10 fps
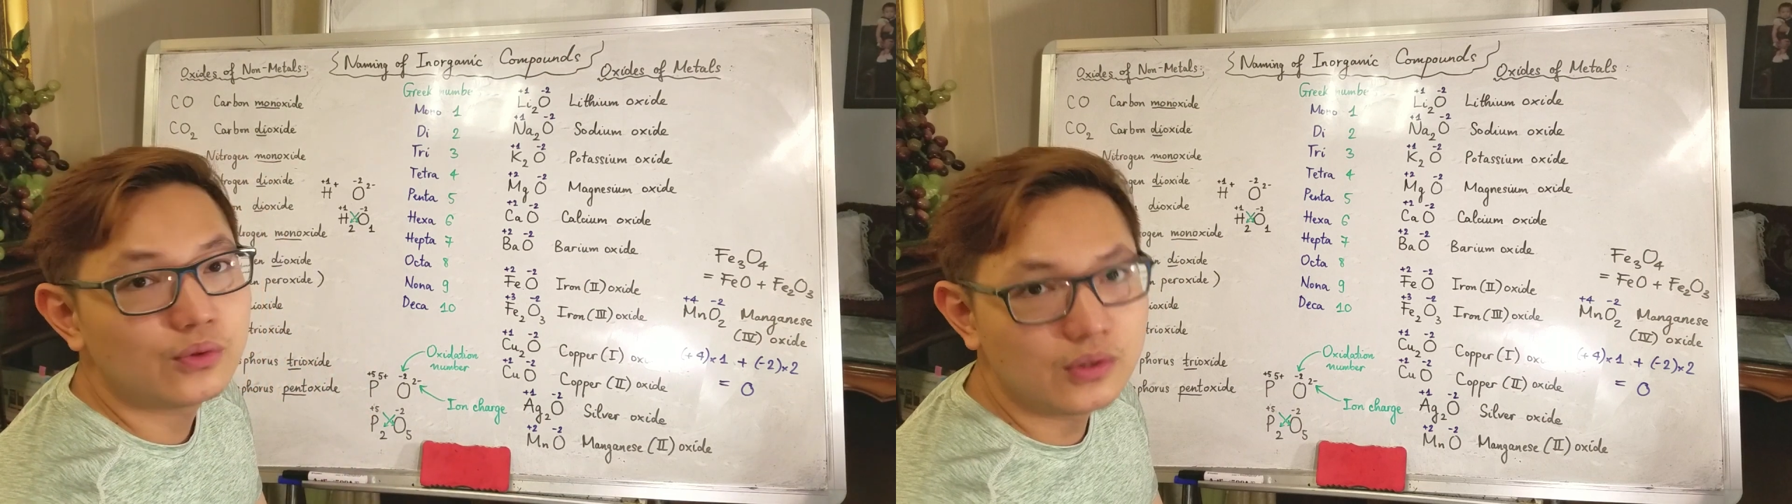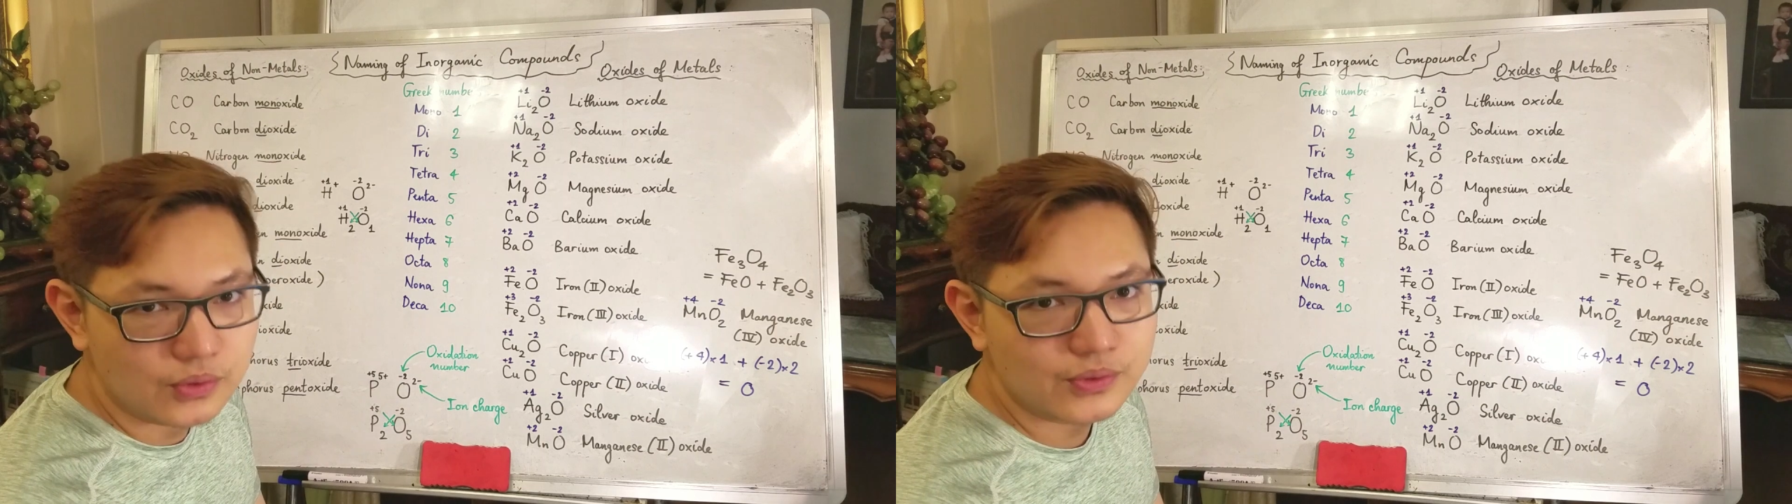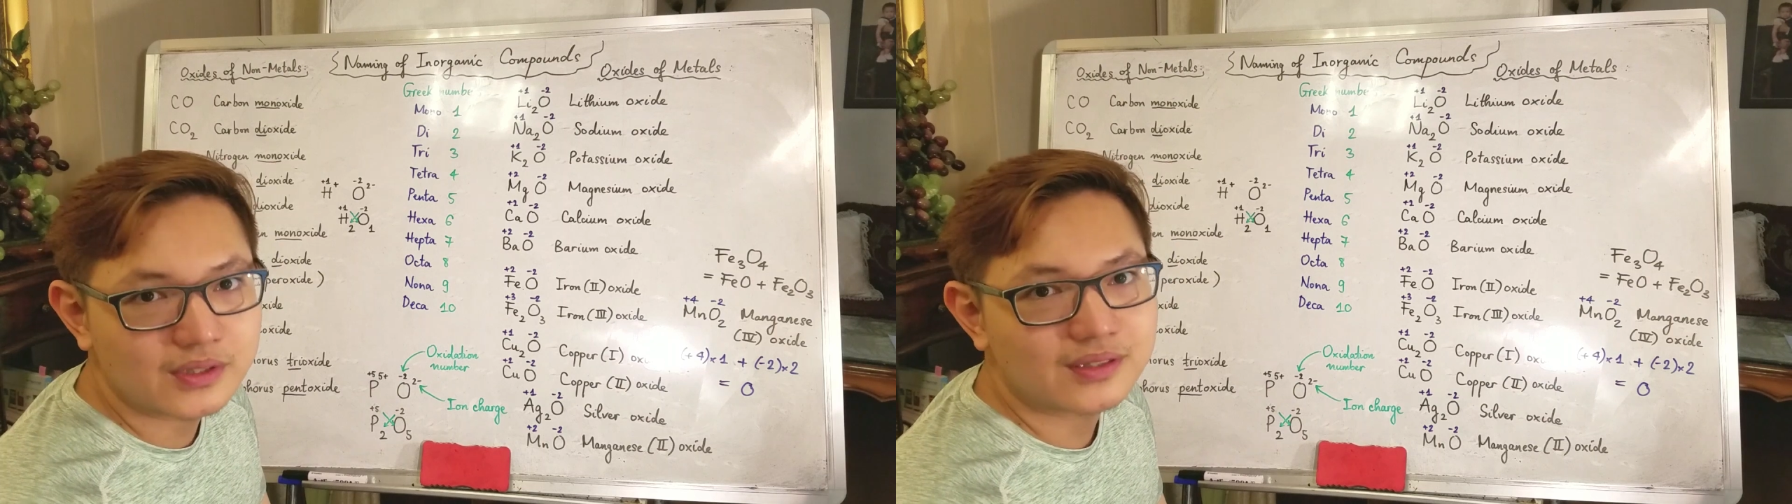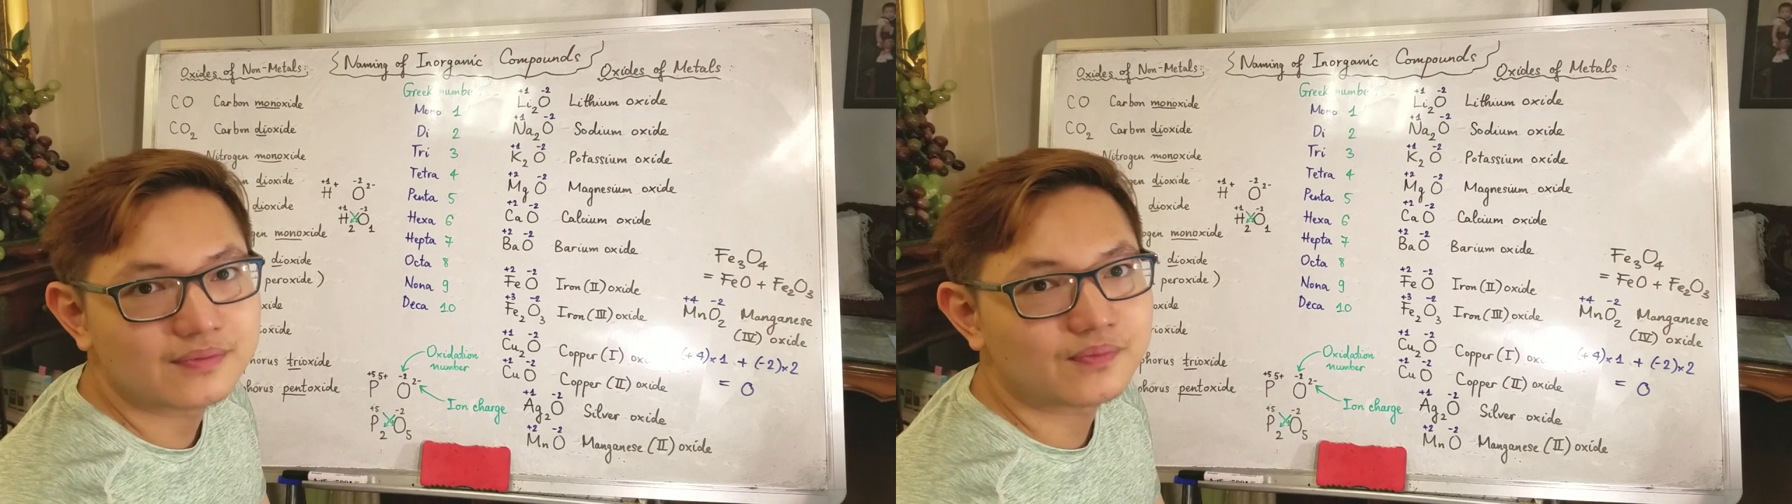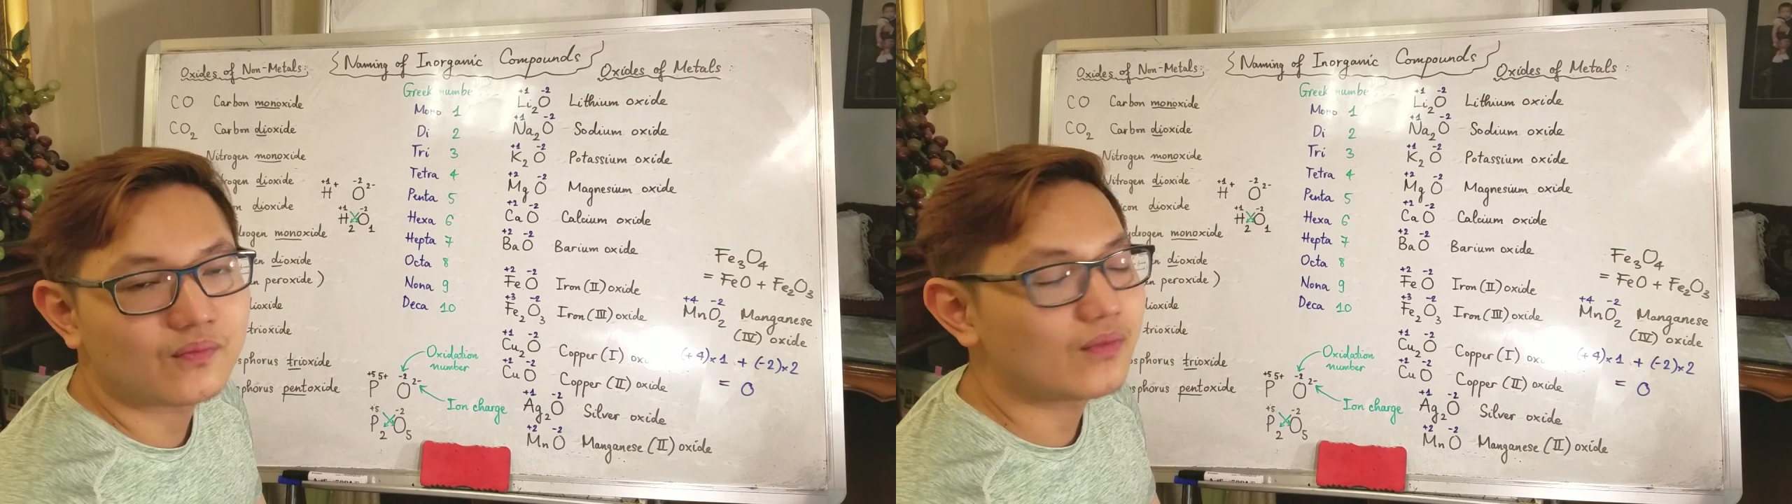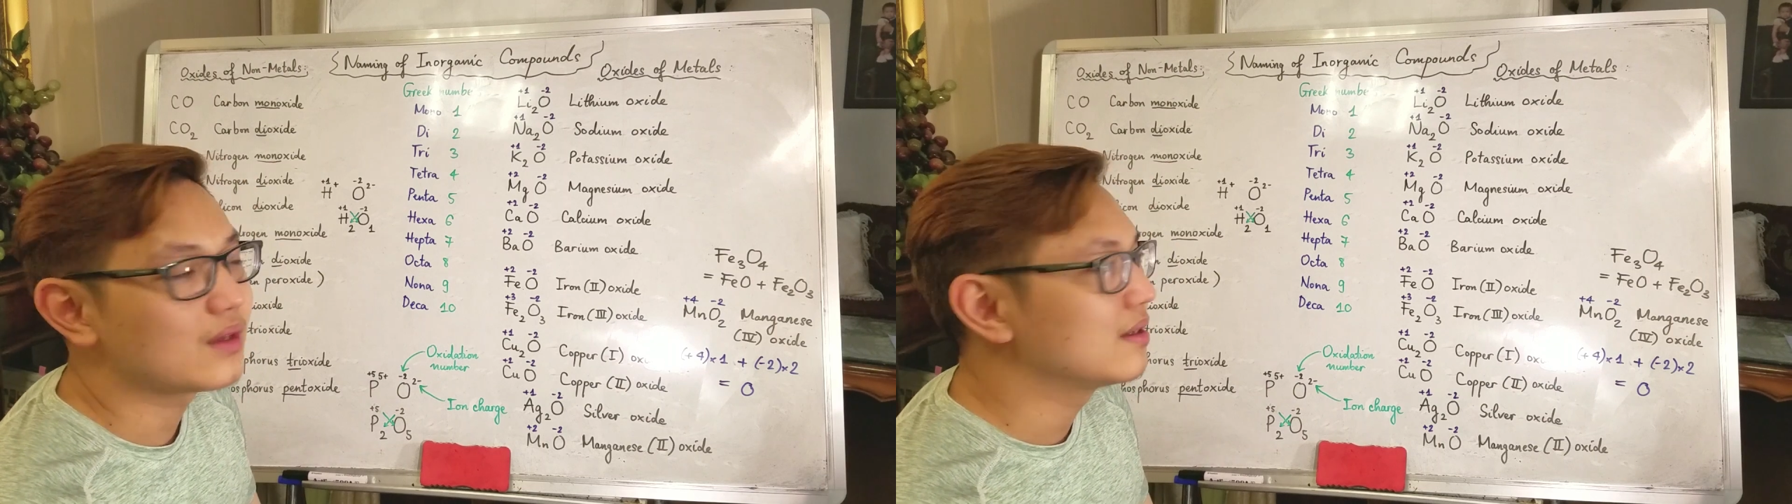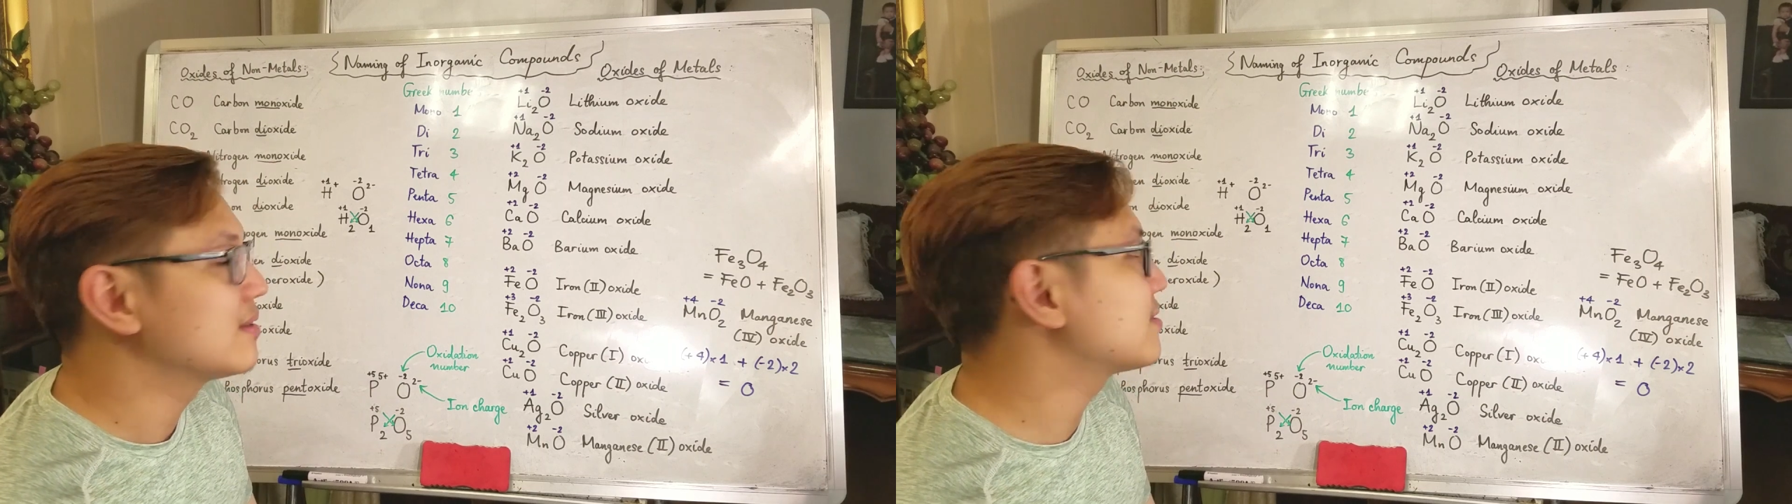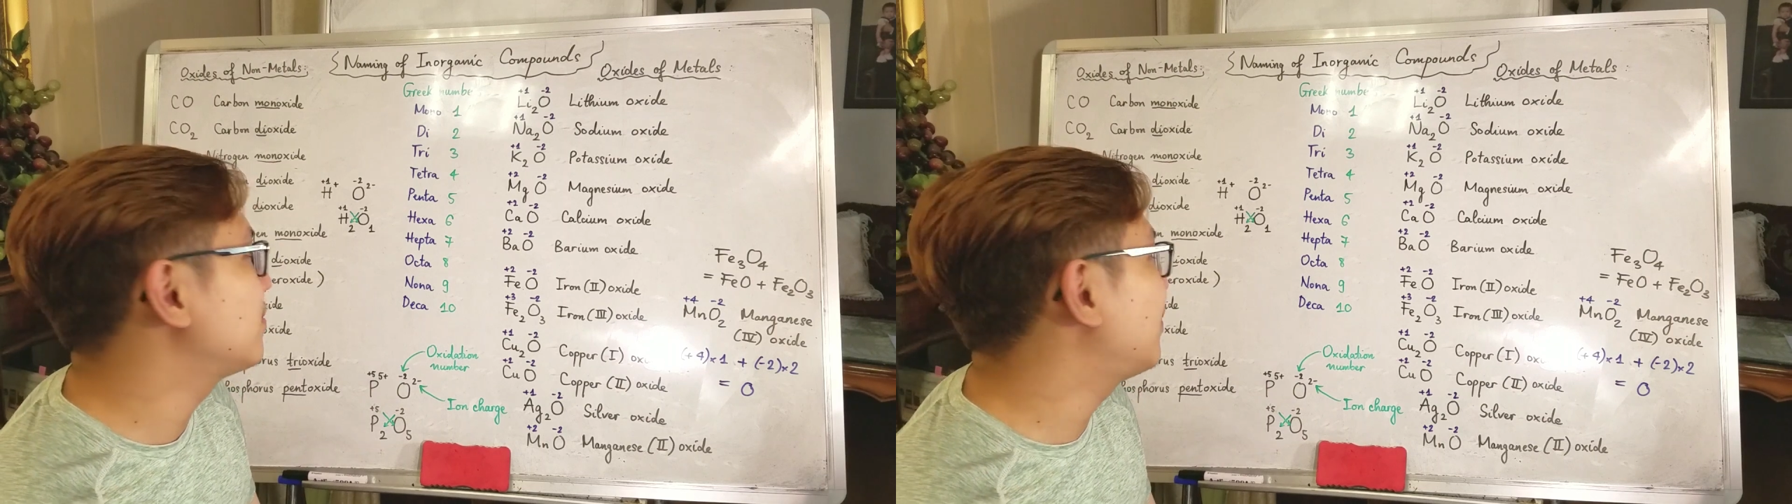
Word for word: rules. So